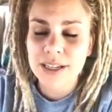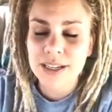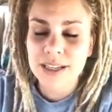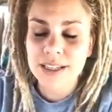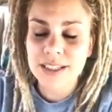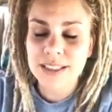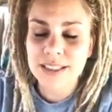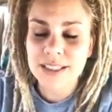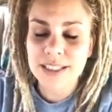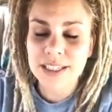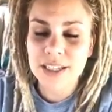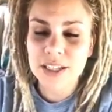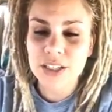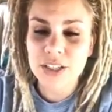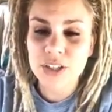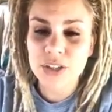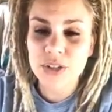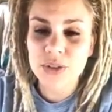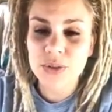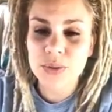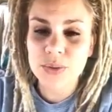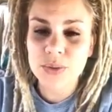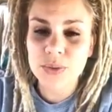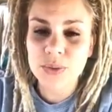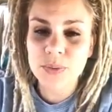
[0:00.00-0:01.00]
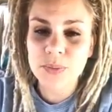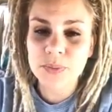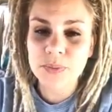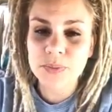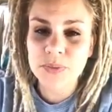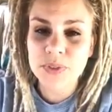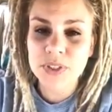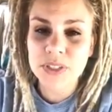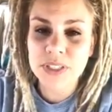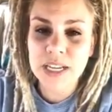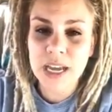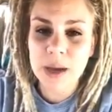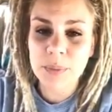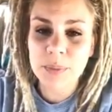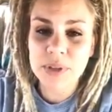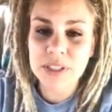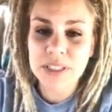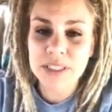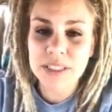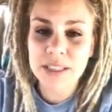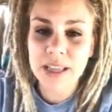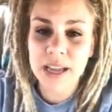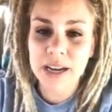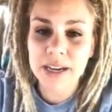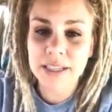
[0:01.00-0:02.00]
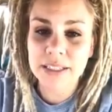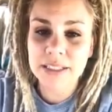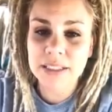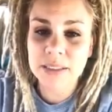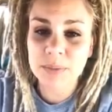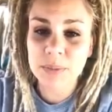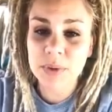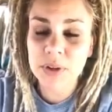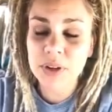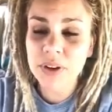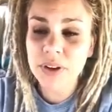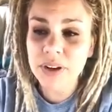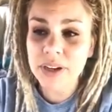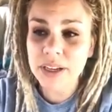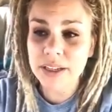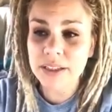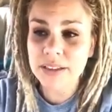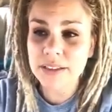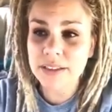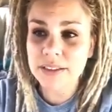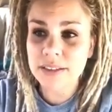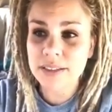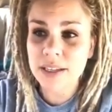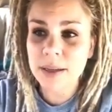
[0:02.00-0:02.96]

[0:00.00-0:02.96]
continue to tap into that experience